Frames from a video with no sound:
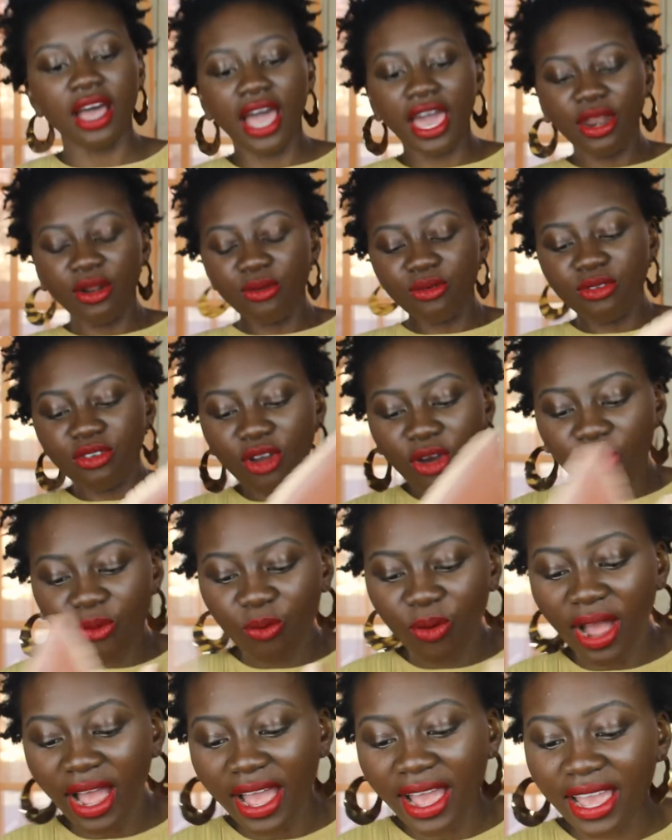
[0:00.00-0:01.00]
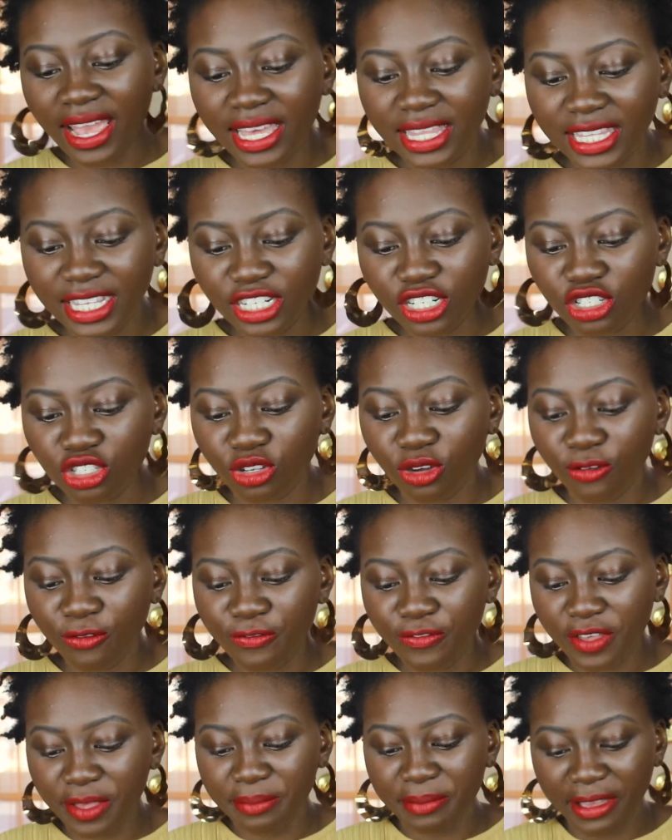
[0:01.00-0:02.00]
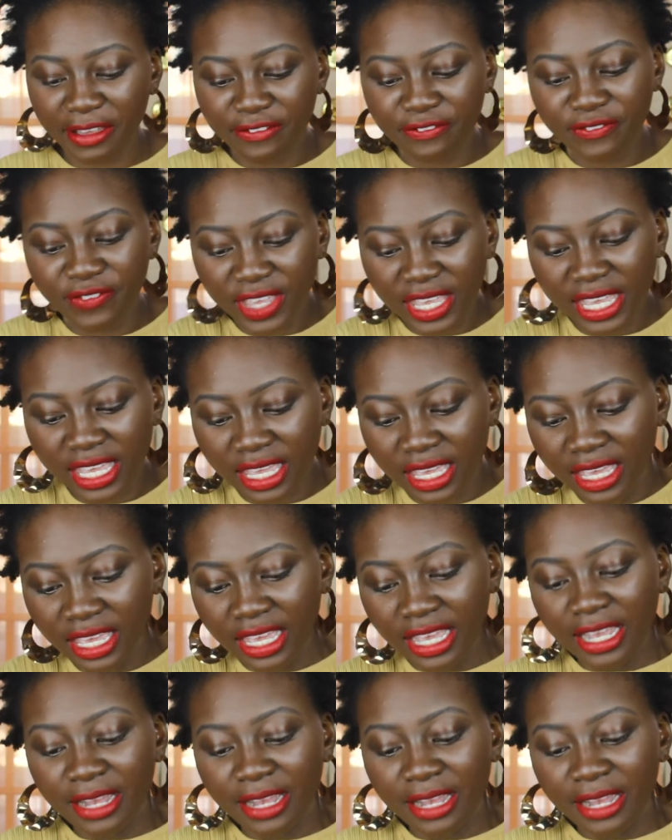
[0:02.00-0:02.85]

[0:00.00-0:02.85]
I don't know why, they just don't fit my feet.